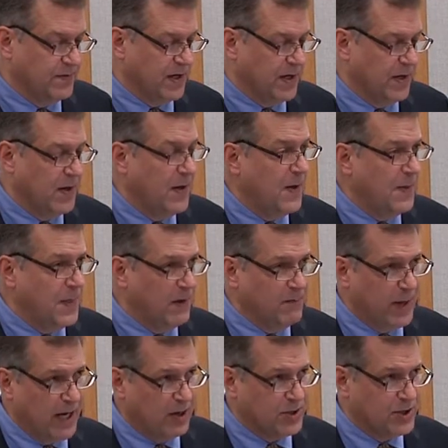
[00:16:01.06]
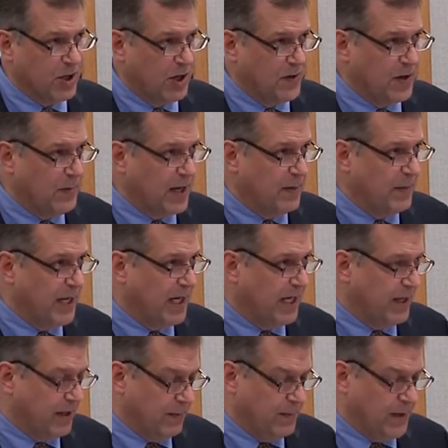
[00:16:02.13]
of uh, the biochar that might make
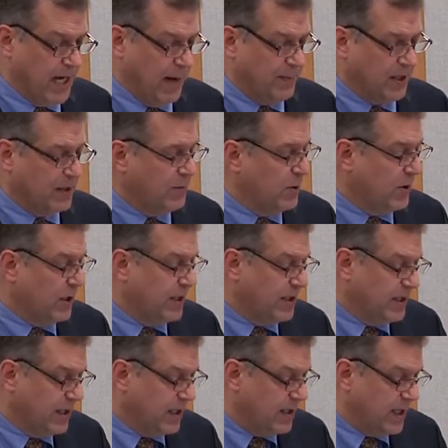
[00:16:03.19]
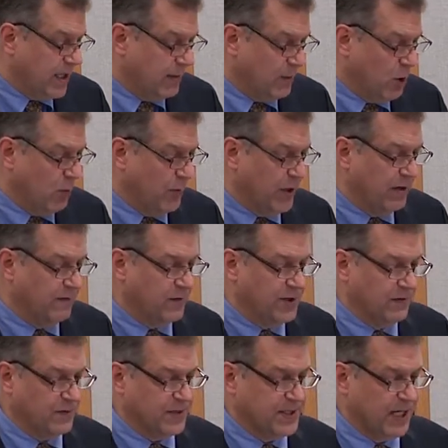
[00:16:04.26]
it applicable and appropriate for
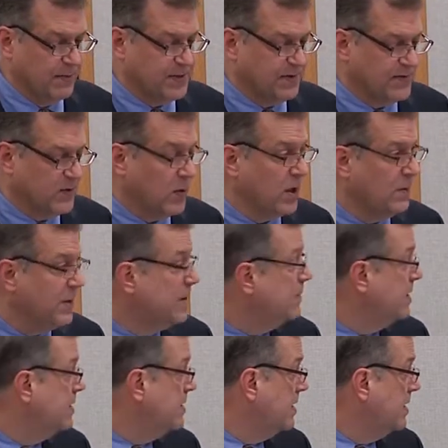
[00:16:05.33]
different types of soil